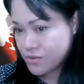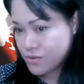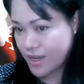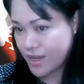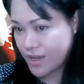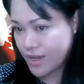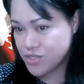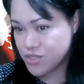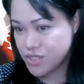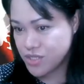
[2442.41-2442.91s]

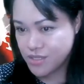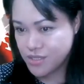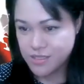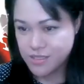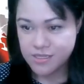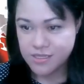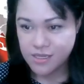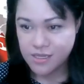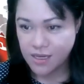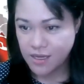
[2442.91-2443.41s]

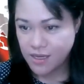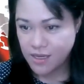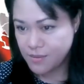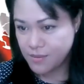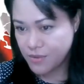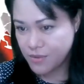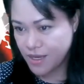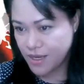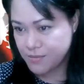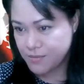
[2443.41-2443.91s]
questions,
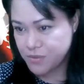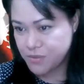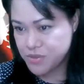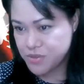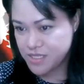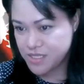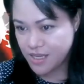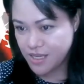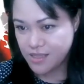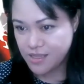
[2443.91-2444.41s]
um, we can
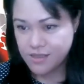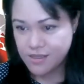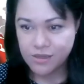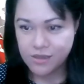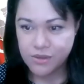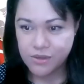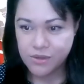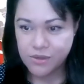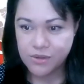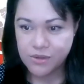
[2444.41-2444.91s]
proceed
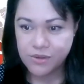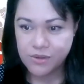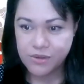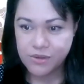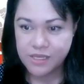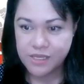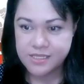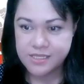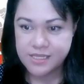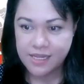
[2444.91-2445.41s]

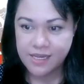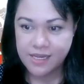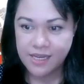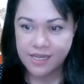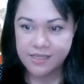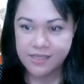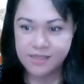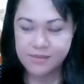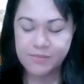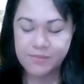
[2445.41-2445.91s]
to the
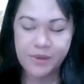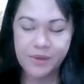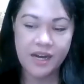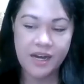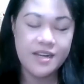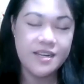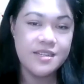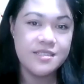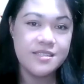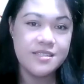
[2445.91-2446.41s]
second
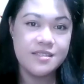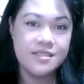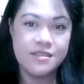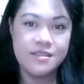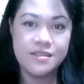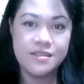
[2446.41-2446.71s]
part